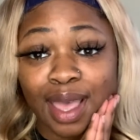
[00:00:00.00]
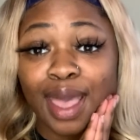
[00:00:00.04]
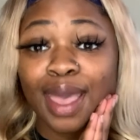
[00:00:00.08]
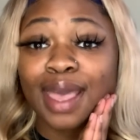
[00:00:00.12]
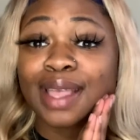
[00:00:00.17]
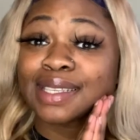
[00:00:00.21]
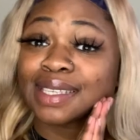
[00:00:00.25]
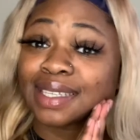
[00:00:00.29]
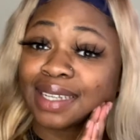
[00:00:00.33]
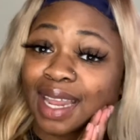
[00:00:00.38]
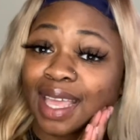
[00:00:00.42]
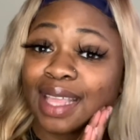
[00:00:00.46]
And
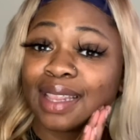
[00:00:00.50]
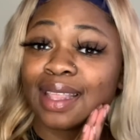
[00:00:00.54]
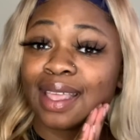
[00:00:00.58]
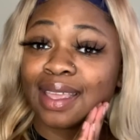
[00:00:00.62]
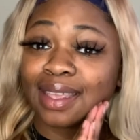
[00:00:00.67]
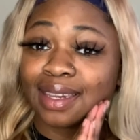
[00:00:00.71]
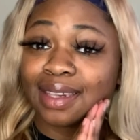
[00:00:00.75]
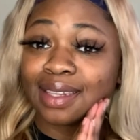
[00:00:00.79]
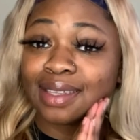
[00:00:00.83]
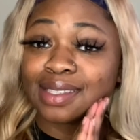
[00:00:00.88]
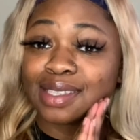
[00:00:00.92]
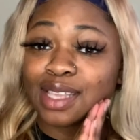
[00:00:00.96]
today,
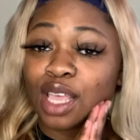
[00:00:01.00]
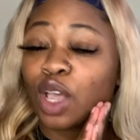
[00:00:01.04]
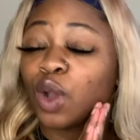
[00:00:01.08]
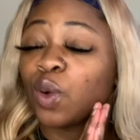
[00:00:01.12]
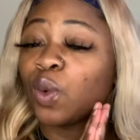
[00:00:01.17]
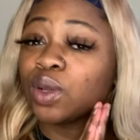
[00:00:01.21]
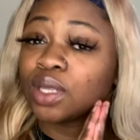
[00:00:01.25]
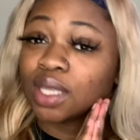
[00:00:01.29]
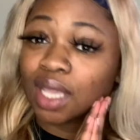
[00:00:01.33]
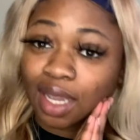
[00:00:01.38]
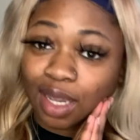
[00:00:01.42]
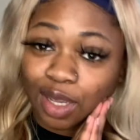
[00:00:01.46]
ladies,
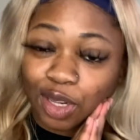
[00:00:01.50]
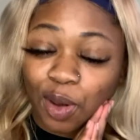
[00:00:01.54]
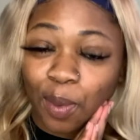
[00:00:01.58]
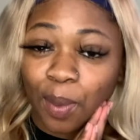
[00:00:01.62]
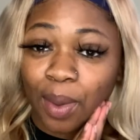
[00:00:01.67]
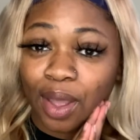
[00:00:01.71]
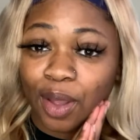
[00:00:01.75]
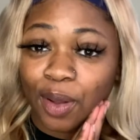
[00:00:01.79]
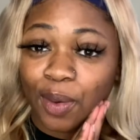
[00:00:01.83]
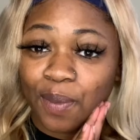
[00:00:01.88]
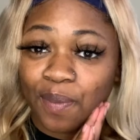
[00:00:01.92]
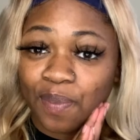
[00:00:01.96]
we're talking
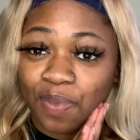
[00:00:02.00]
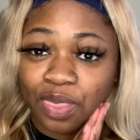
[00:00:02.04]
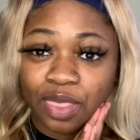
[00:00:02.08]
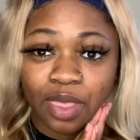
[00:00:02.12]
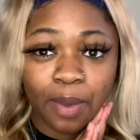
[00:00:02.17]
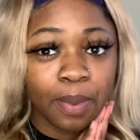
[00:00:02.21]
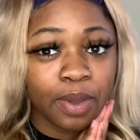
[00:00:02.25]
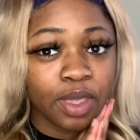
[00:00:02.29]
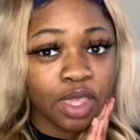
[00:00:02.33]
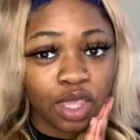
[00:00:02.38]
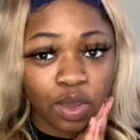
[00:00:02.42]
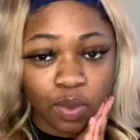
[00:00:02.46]
about the
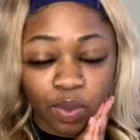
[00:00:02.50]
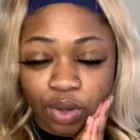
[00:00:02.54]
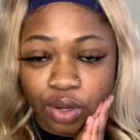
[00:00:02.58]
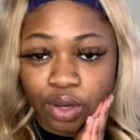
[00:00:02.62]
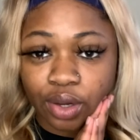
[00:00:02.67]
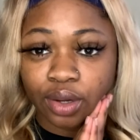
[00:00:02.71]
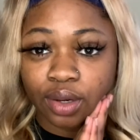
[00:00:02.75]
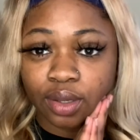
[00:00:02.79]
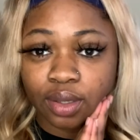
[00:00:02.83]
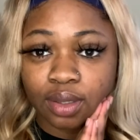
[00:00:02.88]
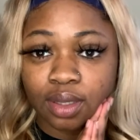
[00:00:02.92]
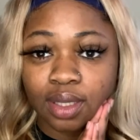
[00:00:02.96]
P
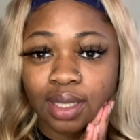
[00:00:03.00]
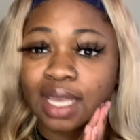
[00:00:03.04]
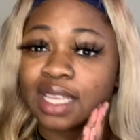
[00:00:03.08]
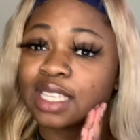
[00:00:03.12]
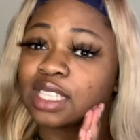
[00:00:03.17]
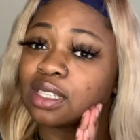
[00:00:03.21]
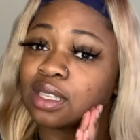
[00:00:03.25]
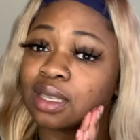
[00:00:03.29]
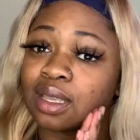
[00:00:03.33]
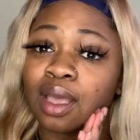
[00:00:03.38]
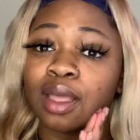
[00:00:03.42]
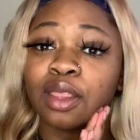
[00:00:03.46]
word. Yes,
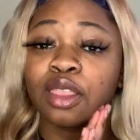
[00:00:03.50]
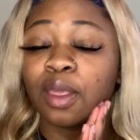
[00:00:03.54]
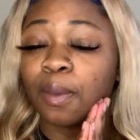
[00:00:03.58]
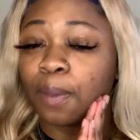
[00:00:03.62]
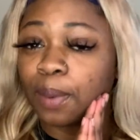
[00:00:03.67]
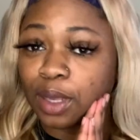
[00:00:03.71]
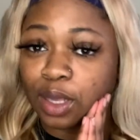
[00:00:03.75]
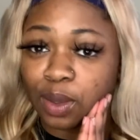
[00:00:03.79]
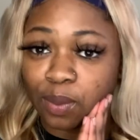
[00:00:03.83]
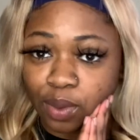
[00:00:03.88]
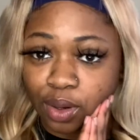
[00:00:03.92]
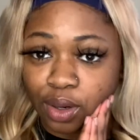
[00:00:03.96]
the
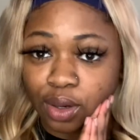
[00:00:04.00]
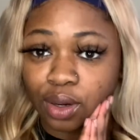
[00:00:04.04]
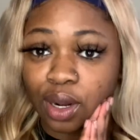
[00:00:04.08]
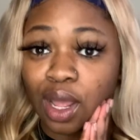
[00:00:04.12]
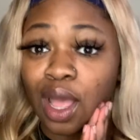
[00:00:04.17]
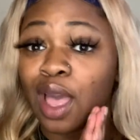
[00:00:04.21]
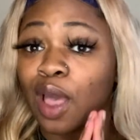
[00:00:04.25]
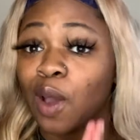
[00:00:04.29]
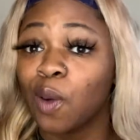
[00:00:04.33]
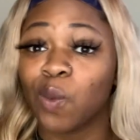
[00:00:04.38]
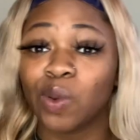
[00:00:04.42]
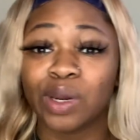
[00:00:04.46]
P word.
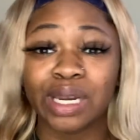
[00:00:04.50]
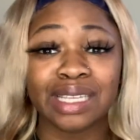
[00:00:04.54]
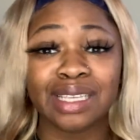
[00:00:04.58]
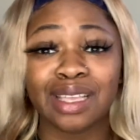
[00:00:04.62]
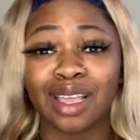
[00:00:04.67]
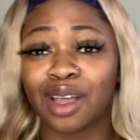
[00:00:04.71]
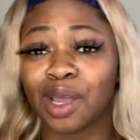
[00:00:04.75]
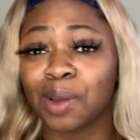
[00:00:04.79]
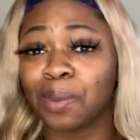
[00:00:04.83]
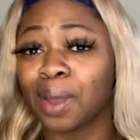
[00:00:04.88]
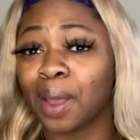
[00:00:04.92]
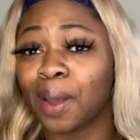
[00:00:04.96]
We're not
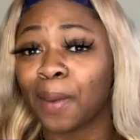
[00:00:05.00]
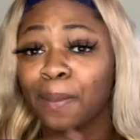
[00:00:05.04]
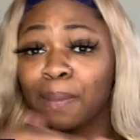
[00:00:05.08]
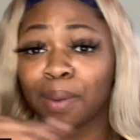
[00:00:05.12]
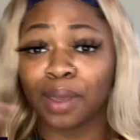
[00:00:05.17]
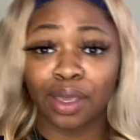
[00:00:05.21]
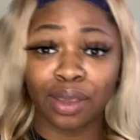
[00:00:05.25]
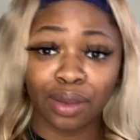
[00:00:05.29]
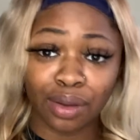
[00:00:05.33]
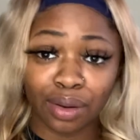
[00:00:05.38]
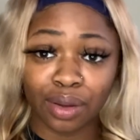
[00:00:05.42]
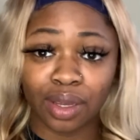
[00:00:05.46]
talking about
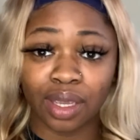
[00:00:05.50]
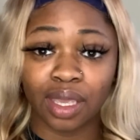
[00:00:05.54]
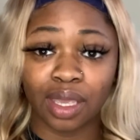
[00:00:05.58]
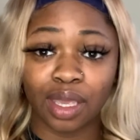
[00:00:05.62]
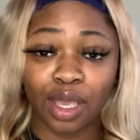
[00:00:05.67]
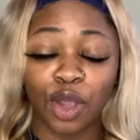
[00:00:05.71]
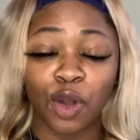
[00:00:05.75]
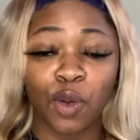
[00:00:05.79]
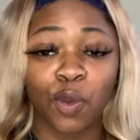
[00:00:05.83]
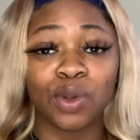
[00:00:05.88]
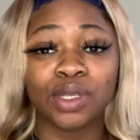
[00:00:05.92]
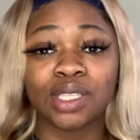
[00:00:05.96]

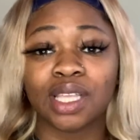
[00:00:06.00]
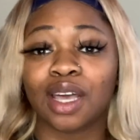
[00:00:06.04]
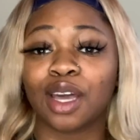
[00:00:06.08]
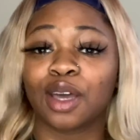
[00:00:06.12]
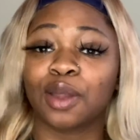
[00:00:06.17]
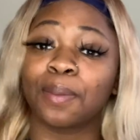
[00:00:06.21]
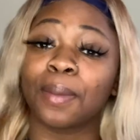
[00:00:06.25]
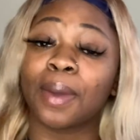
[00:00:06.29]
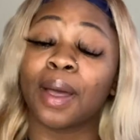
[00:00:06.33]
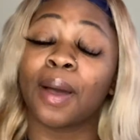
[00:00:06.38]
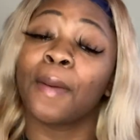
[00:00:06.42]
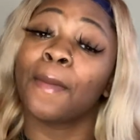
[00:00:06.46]
period, we're talking
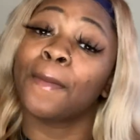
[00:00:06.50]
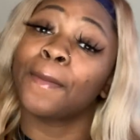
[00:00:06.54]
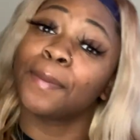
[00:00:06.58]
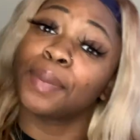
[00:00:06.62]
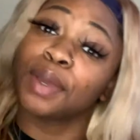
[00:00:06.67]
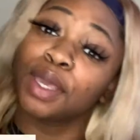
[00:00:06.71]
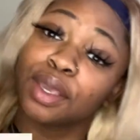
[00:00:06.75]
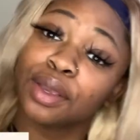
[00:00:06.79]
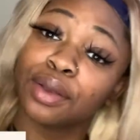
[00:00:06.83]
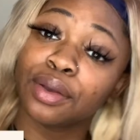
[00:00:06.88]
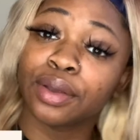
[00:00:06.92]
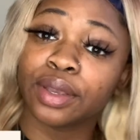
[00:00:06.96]
about
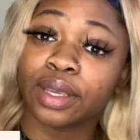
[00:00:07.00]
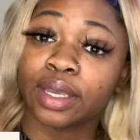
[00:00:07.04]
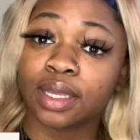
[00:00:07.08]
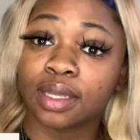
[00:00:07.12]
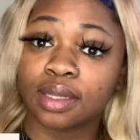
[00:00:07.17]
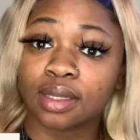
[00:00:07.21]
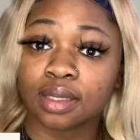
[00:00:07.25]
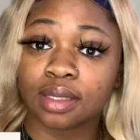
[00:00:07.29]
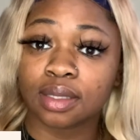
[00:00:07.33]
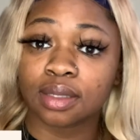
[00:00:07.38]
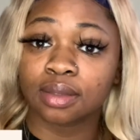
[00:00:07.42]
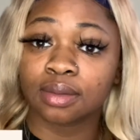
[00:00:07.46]
periods.
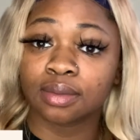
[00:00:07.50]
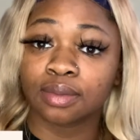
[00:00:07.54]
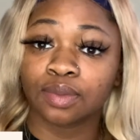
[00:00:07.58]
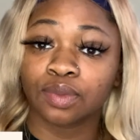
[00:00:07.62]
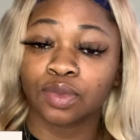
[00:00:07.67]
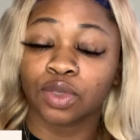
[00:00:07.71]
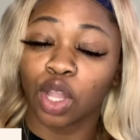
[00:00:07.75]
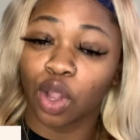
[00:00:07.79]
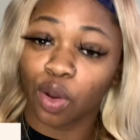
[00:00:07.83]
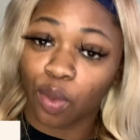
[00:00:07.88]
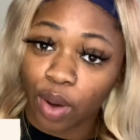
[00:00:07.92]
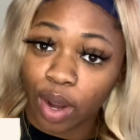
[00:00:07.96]

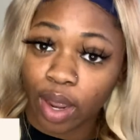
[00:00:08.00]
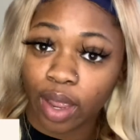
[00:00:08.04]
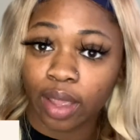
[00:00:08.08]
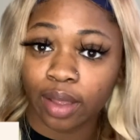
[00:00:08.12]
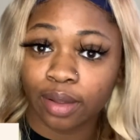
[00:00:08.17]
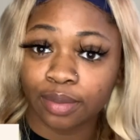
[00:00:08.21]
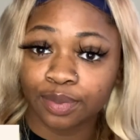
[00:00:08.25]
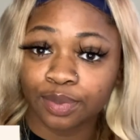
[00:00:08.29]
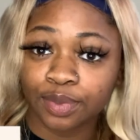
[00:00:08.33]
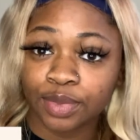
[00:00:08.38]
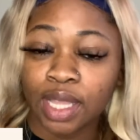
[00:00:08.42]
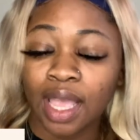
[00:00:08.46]
All right.
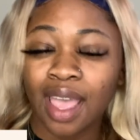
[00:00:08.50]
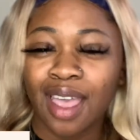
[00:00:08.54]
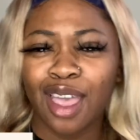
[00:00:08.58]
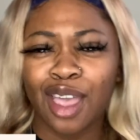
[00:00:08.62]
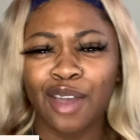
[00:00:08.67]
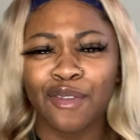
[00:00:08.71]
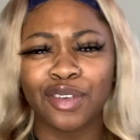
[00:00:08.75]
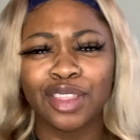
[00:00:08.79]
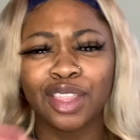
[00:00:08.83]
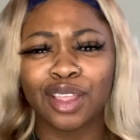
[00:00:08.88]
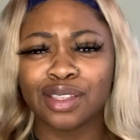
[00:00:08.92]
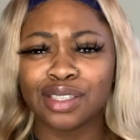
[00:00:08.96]
And
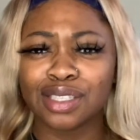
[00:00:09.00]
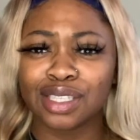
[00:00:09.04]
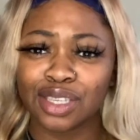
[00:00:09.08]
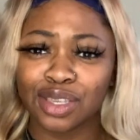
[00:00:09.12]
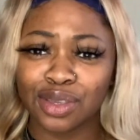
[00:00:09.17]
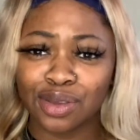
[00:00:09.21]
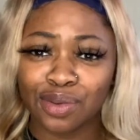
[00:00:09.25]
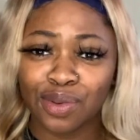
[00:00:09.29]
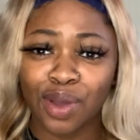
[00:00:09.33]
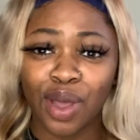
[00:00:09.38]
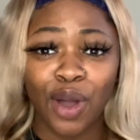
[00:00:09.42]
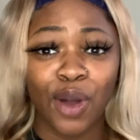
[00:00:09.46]
for those of
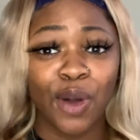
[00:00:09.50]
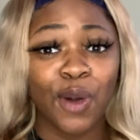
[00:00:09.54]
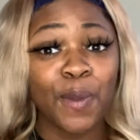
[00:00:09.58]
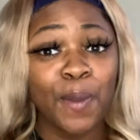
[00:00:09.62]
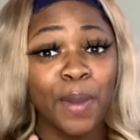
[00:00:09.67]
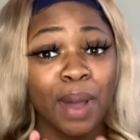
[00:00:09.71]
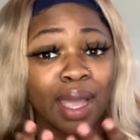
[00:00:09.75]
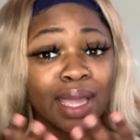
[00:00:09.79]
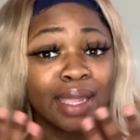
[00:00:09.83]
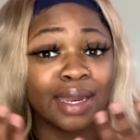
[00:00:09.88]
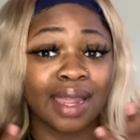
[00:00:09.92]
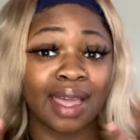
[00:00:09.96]
you who
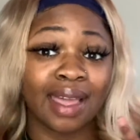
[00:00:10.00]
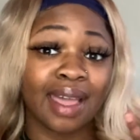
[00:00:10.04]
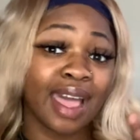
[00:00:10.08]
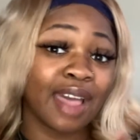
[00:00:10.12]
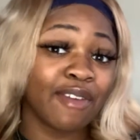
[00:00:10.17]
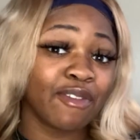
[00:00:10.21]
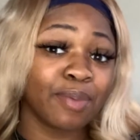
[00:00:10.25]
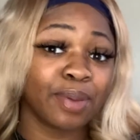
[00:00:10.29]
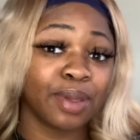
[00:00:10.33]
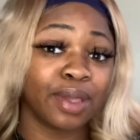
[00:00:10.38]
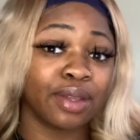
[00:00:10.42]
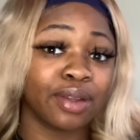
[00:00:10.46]
might not have
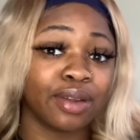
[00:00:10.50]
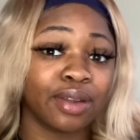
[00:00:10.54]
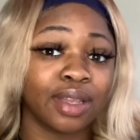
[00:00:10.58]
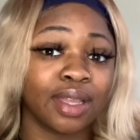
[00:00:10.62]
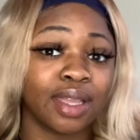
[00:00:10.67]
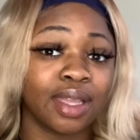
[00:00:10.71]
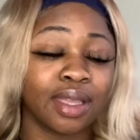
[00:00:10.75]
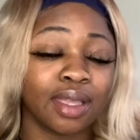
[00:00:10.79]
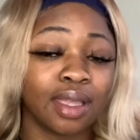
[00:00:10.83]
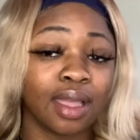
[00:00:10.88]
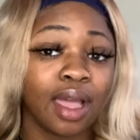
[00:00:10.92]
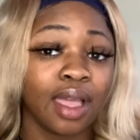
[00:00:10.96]
a
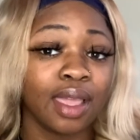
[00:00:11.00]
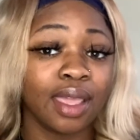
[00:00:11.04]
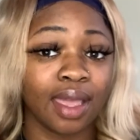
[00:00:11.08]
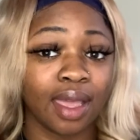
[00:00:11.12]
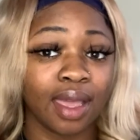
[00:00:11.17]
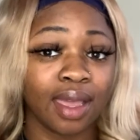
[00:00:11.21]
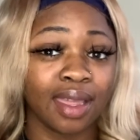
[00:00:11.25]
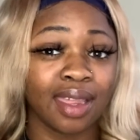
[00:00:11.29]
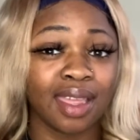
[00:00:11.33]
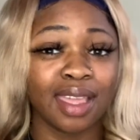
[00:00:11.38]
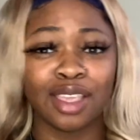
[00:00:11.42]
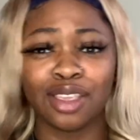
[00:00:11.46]
period
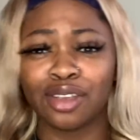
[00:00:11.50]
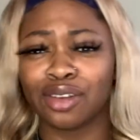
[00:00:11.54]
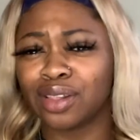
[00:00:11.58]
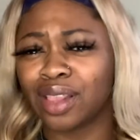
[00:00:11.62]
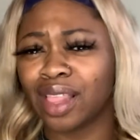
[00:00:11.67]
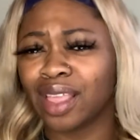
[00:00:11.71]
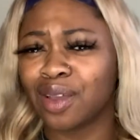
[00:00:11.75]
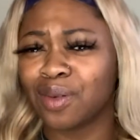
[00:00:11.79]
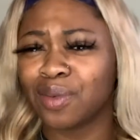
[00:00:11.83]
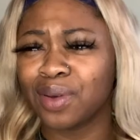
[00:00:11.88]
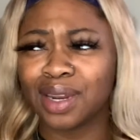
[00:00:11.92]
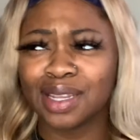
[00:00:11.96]
yet and you're
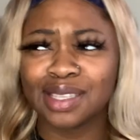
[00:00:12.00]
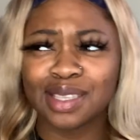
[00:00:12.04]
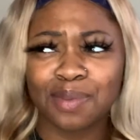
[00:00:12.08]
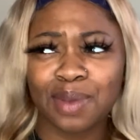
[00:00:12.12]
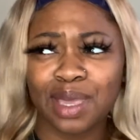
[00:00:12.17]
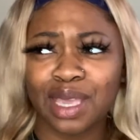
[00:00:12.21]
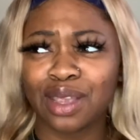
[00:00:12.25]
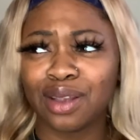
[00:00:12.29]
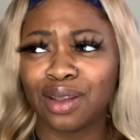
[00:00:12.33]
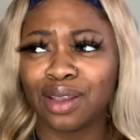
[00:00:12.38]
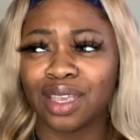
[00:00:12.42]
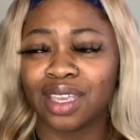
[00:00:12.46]
like, what is a
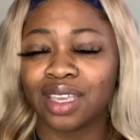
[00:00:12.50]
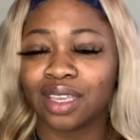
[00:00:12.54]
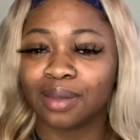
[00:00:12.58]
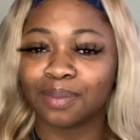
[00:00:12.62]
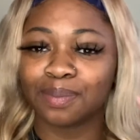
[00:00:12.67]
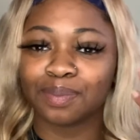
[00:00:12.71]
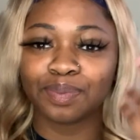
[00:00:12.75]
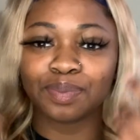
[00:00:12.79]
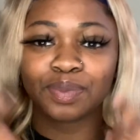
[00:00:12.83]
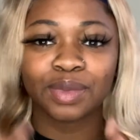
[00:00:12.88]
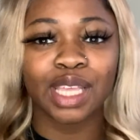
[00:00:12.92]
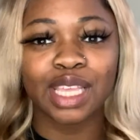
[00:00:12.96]
period?
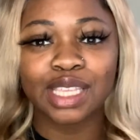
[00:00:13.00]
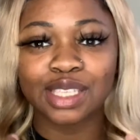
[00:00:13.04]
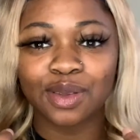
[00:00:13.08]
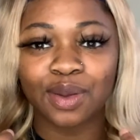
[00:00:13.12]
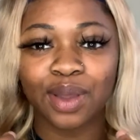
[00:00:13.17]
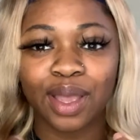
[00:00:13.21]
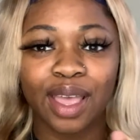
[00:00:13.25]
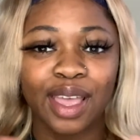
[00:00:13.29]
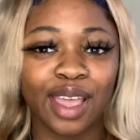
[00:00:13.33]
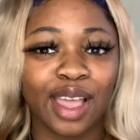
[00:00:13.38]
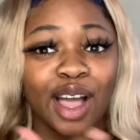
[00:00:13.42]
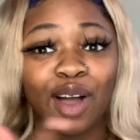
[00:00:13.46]
It's
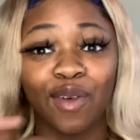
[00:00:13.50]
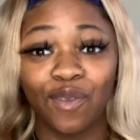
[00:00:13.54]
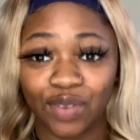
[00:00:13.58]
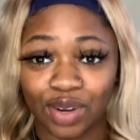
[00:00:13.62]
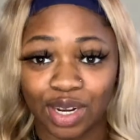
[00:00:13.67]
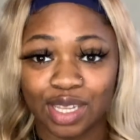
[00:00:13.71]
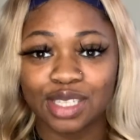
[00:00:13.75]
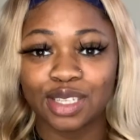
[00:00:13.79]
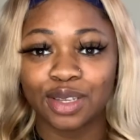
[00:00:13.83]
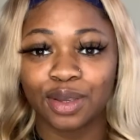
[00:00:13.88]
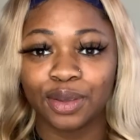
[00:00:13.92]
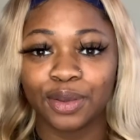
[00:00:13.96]
okay, I'm gonna
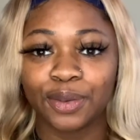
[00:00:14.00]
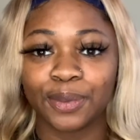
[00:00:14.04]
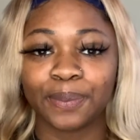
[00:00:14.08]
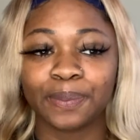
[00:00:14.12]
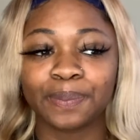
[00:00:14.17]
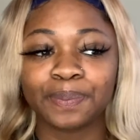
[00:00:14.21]
tell you.